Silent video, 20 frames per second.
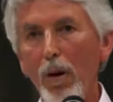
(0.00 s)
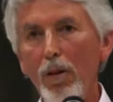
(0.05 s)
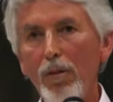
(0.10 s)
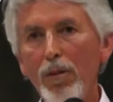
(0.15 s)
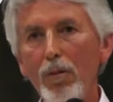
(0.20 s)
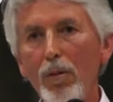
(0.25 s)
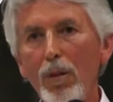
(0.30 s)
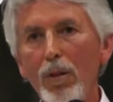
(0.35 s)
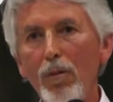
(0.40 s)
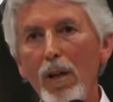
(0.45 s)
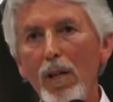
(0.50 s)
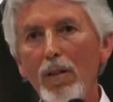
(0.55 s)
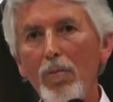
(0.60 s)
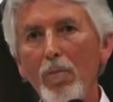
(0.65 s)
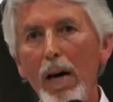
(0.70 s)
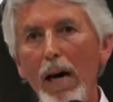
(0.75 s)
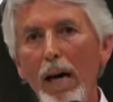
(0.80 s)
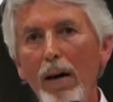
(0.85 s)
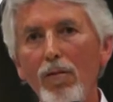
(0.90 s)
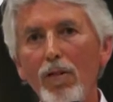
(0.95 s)
also address
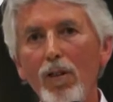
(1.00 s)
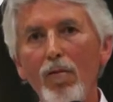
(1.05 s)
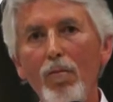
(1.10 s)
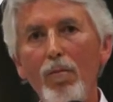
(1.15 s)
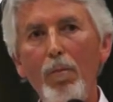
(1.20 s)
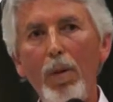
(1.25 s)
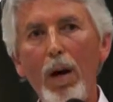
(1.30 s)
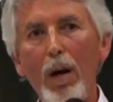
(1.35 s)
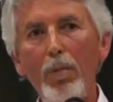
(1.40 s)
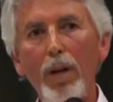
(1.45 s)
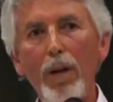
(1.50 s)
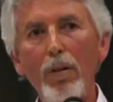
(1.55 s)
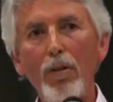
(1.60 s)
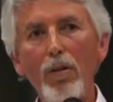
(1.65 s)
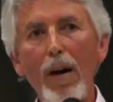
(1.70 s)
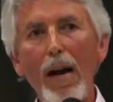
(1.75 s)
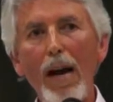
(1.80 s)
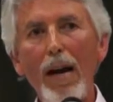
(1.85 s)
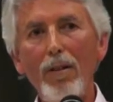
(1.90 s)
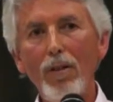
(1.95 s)
matters of public
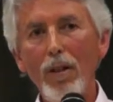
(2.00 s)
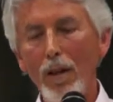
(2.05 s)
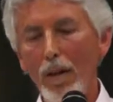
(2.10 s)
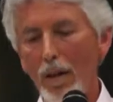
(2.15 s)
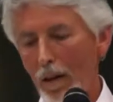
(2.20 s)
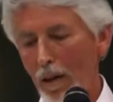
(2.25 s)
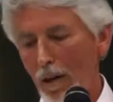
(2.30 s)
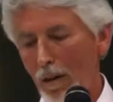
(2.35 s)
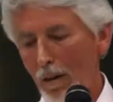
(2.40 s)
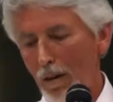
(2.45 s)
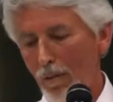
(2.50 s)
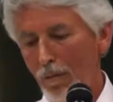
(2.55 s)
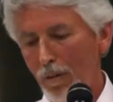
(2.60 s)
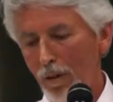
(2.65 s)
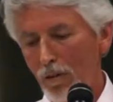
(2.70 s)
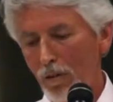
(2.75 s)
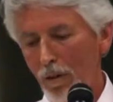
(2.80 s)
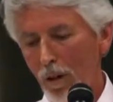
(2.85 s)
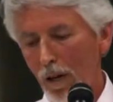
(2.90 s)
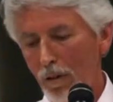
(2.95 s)
transit and
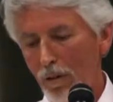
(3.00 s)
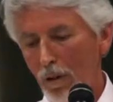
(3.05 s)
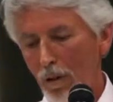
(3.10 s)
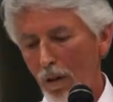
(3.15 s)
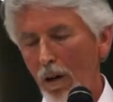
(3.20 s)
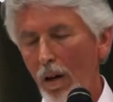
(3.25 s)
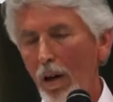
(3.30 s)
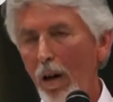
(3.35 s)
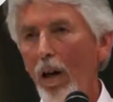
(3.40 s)
infrastructure.